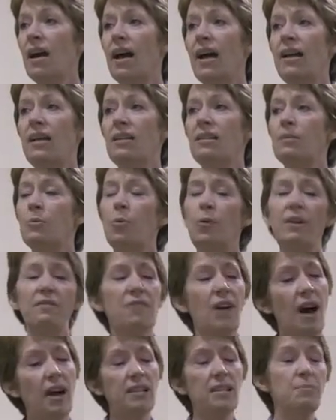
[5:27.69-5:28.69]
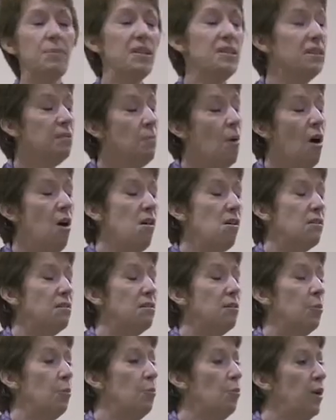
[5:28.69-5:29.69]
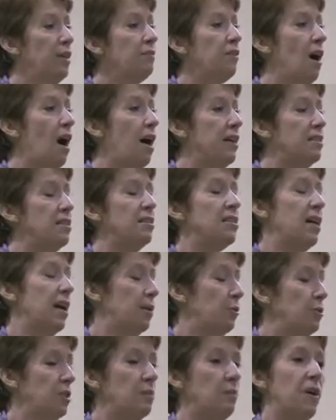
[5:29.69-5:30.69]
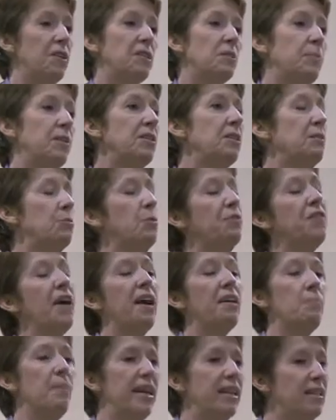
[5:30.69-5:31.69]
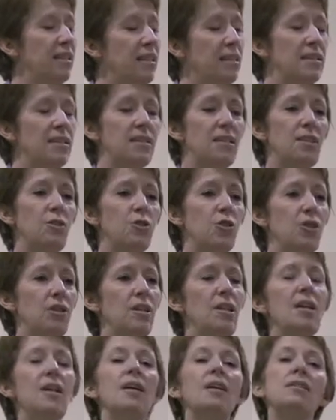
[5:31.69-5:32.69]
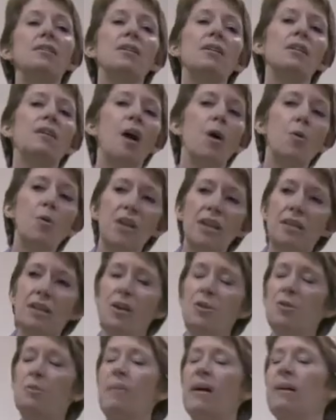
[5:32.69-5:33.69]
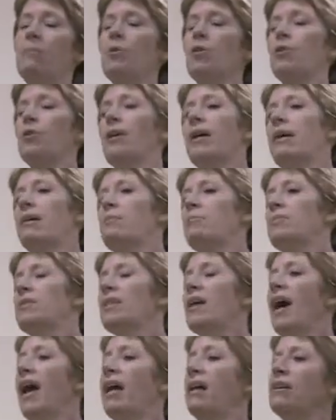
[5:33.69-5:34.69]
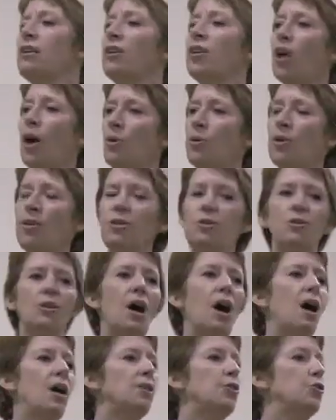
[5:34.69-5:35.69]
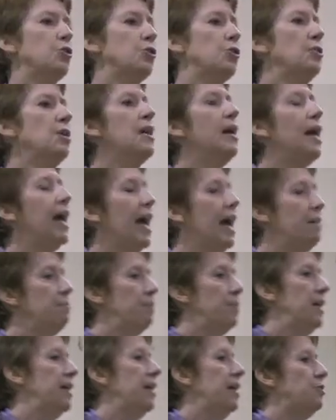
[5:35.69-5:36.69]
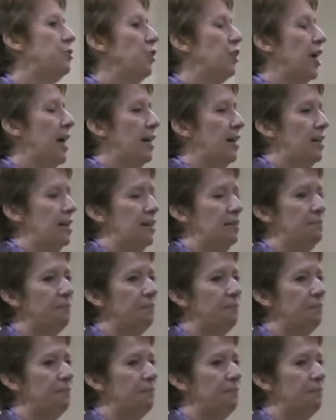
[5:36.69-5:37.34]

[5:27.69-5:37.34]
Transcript: And we've got to be smart, and we've got to take responsibility. We've got to make the decision to go get those mammograms and go to your doctor and be educated.